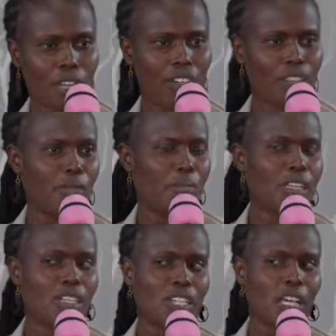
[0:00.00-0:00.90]
dream,
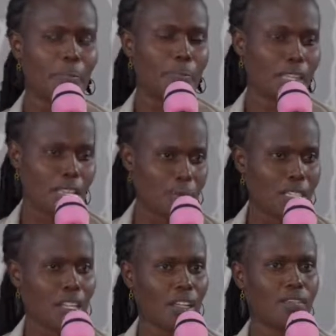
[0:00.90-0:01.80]
let the child be
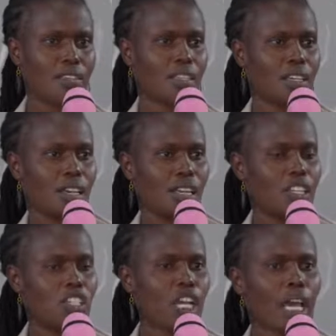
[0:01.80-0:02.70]
themselves.
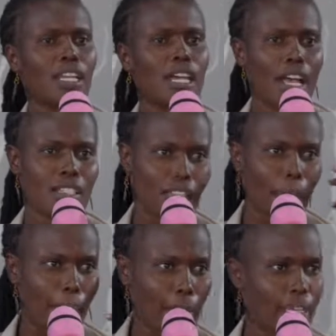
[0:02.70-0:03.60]
The child has
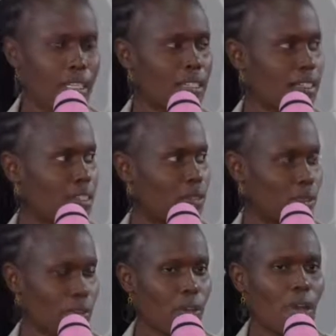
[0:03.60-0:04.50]
their mind,
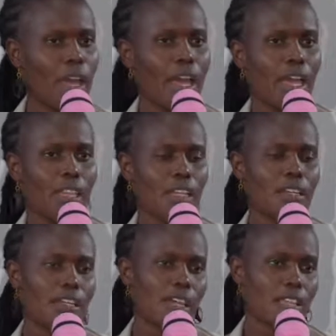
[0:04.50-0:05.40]
and
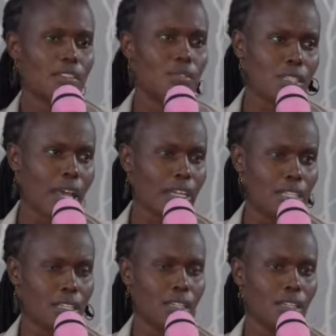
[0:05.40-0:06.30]
then here the
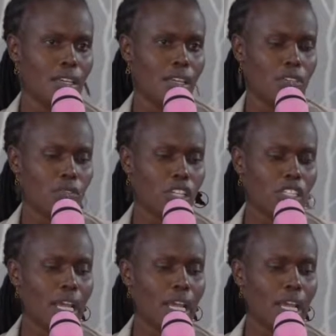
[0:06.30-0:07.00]
society, so the